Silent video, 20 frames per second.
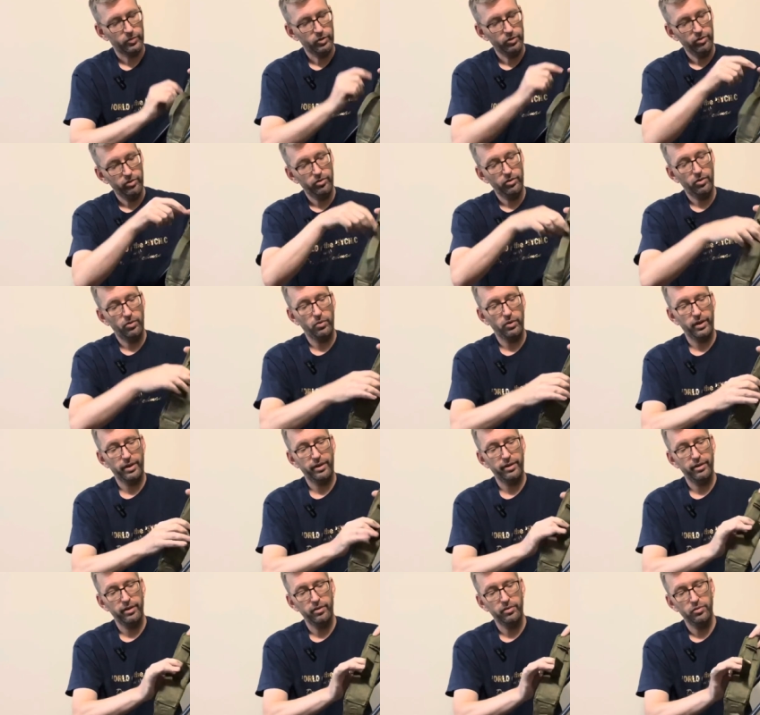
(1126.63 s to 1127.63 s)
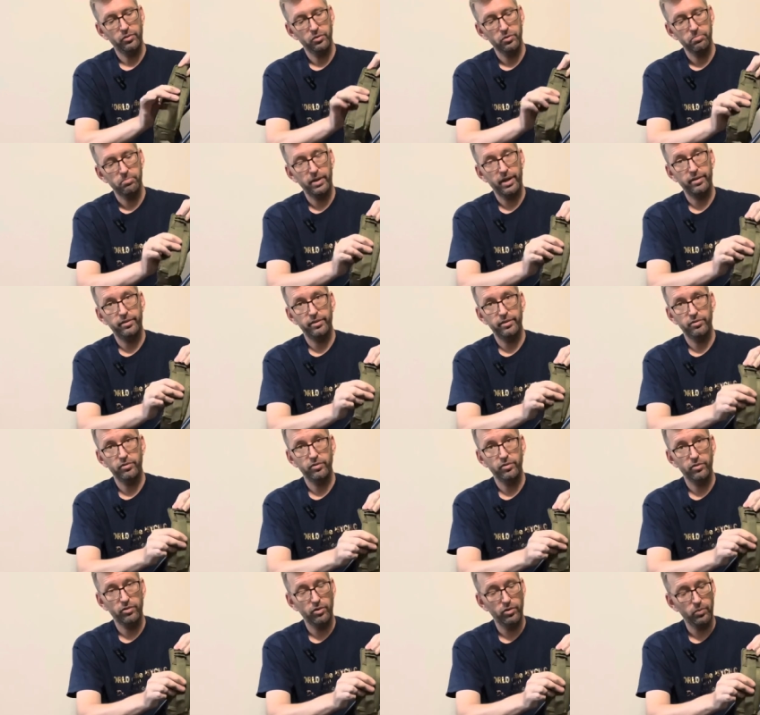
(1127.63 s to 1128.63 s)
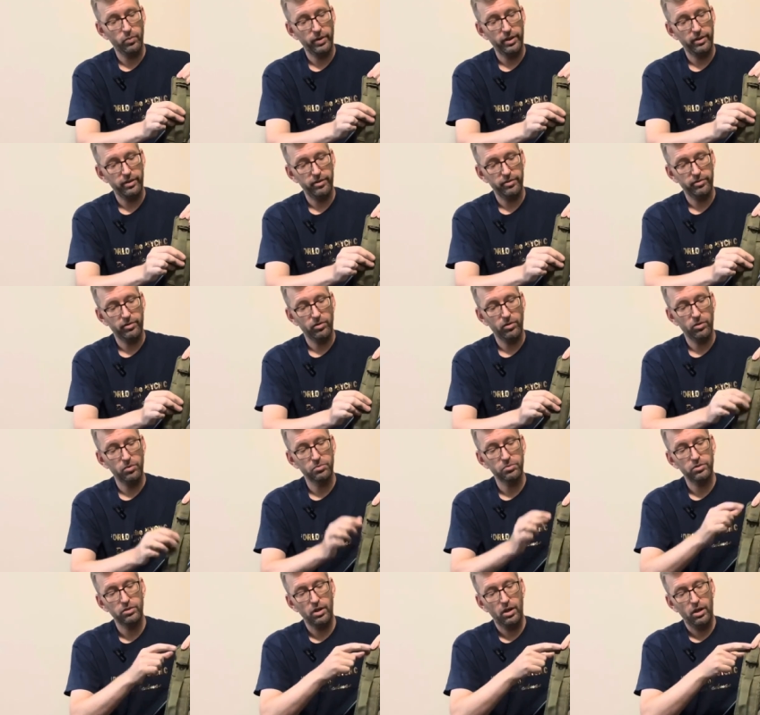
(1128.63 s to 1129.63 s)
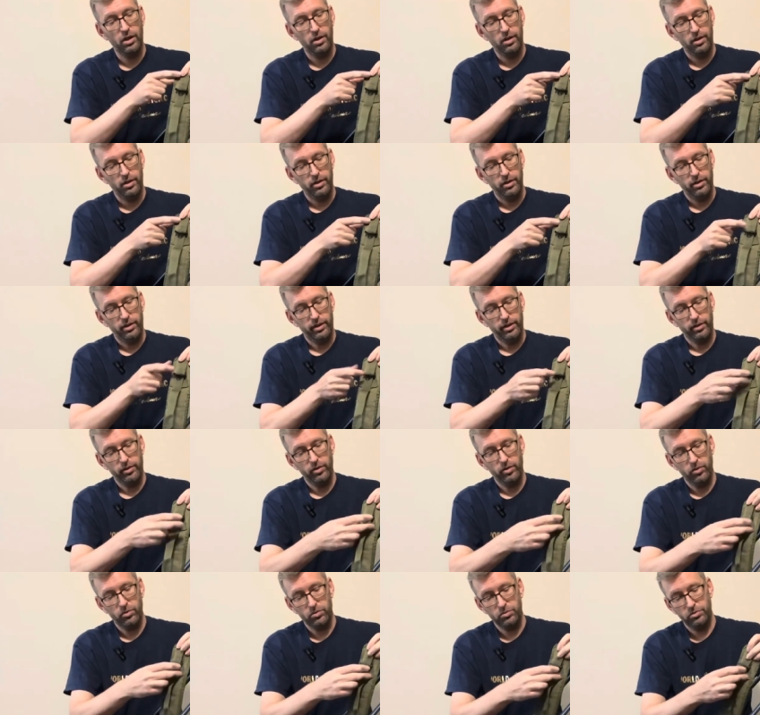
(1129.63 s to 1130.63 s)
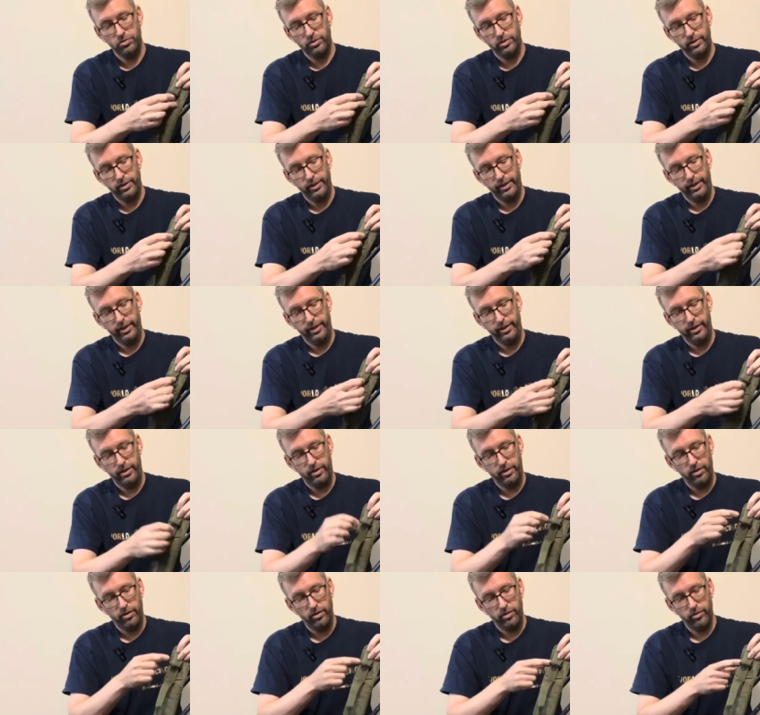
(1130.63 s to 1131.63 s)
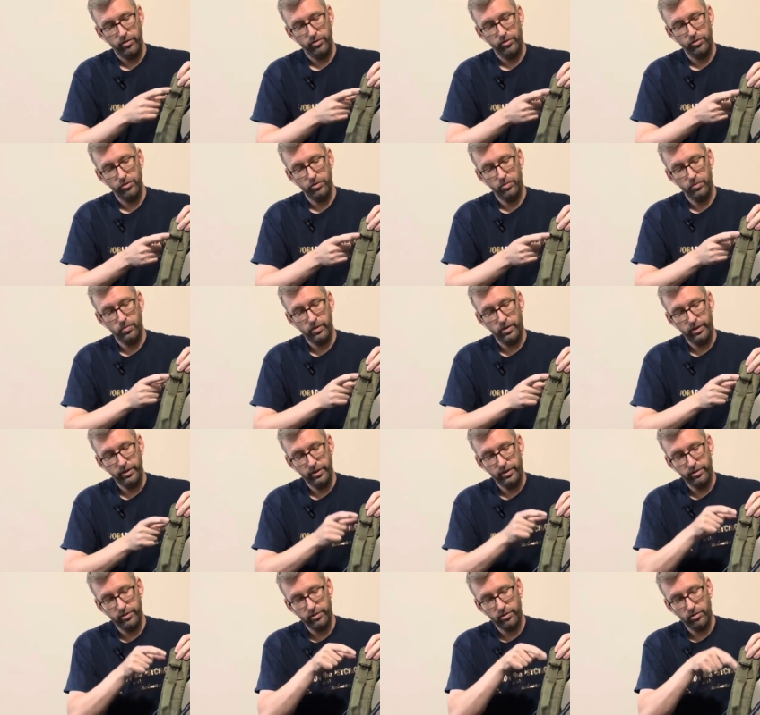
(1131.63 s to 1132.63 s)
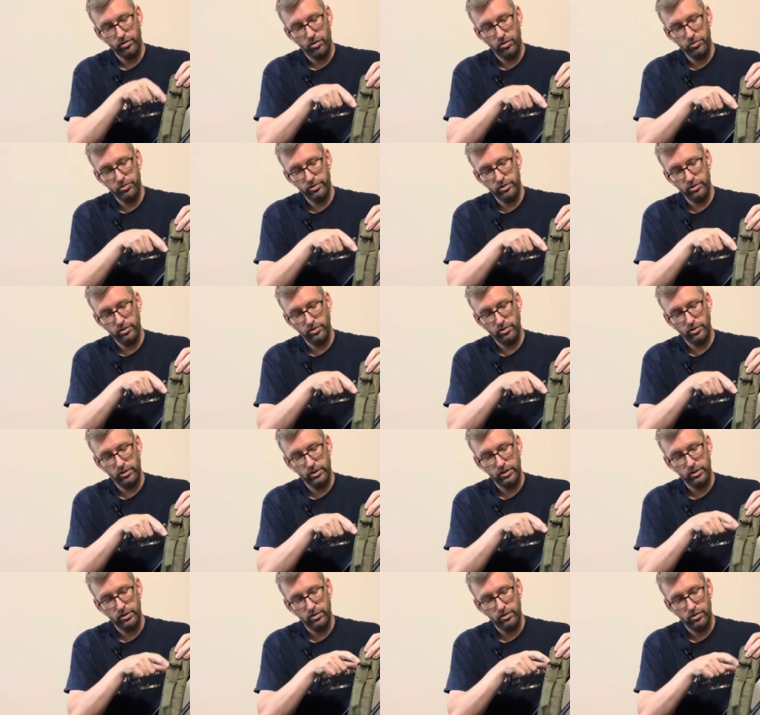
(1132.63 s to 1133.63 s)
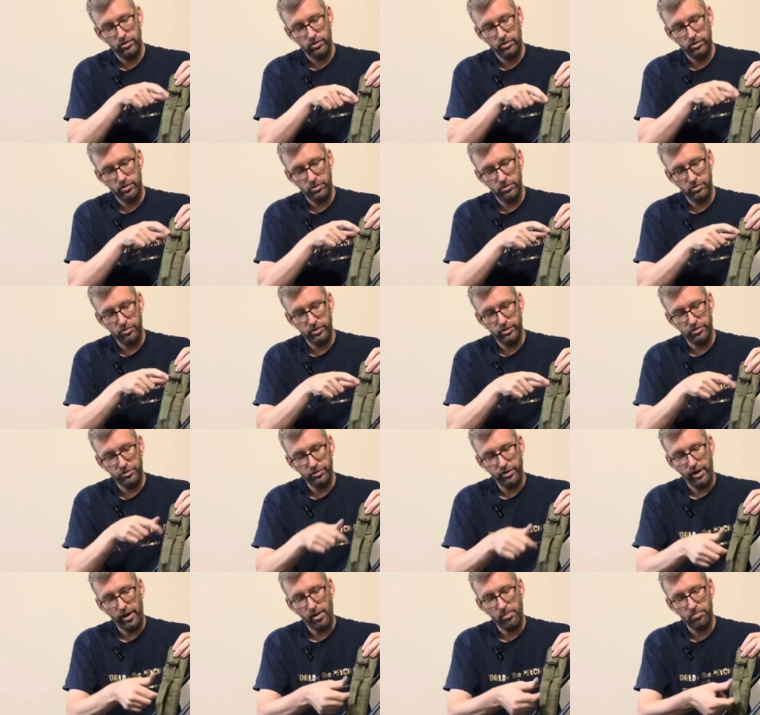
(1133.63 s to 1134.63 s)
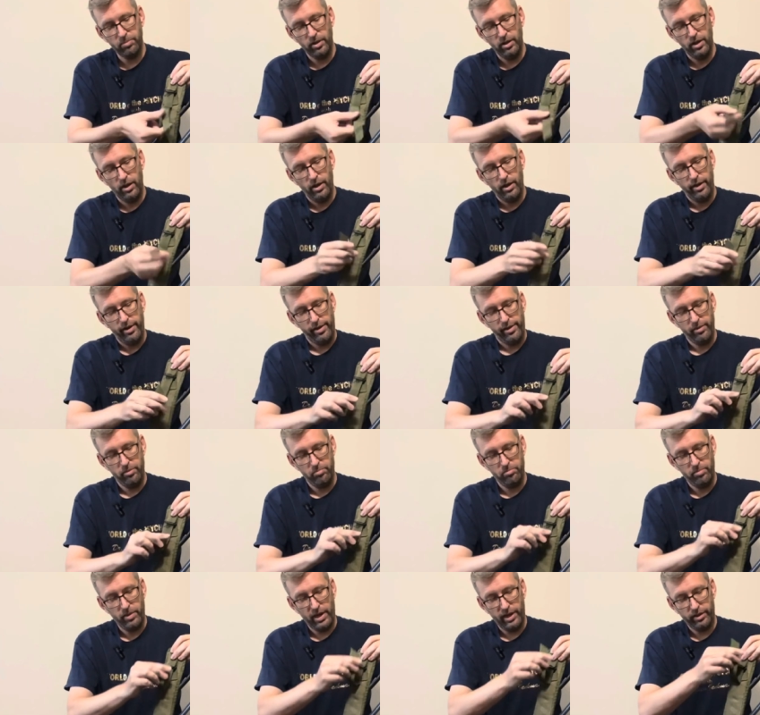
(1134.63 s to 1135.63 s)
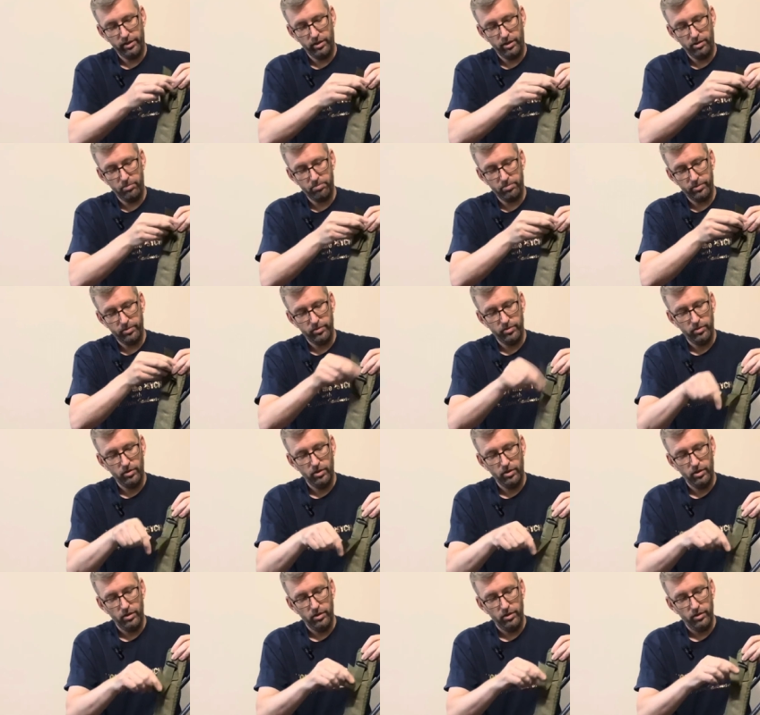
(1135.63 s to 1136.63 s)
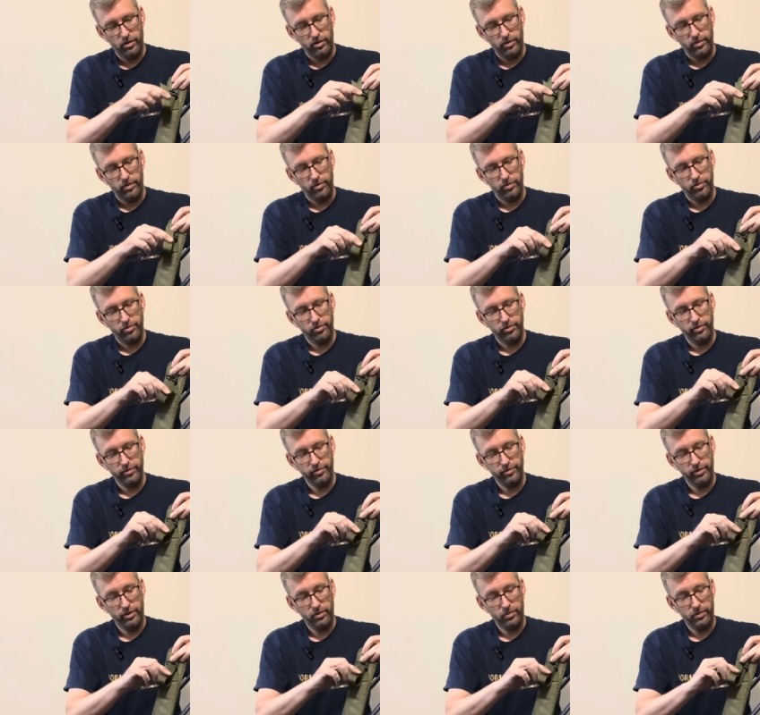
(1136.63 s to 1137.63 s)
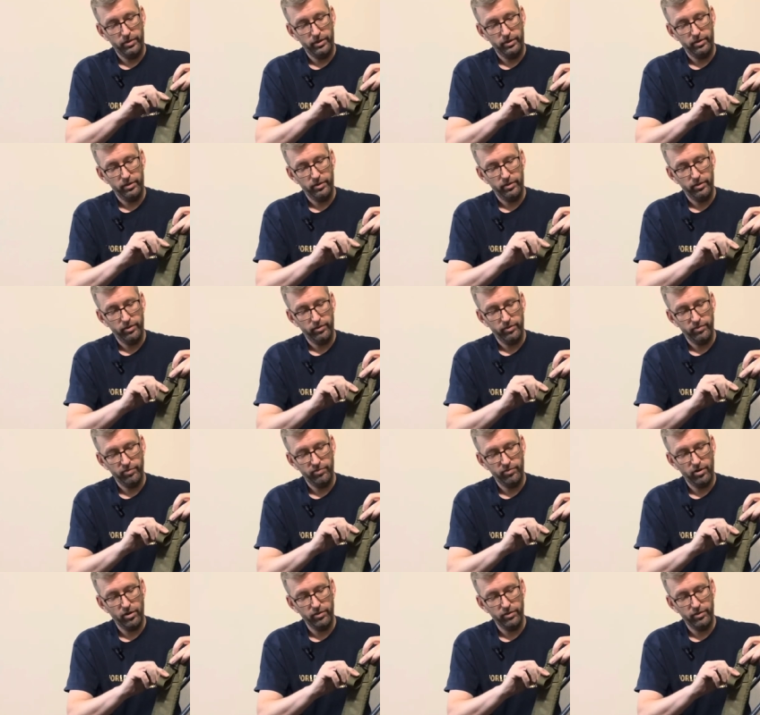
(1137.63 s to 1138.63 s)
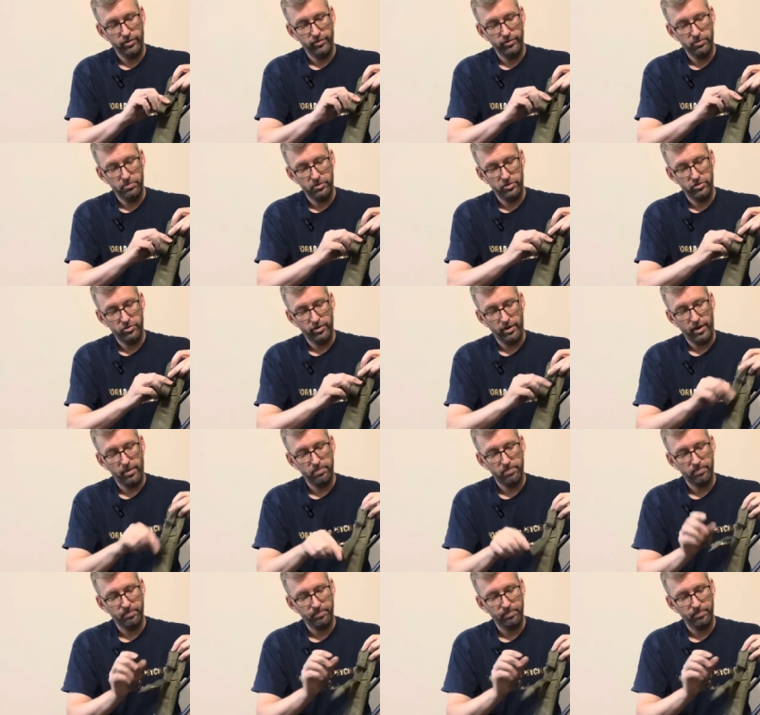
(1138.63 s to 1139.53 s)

So again, you want to pay attention to the way this goes. It goes in through the one that's closest to the strap and then back up through the front one farthest from the strap.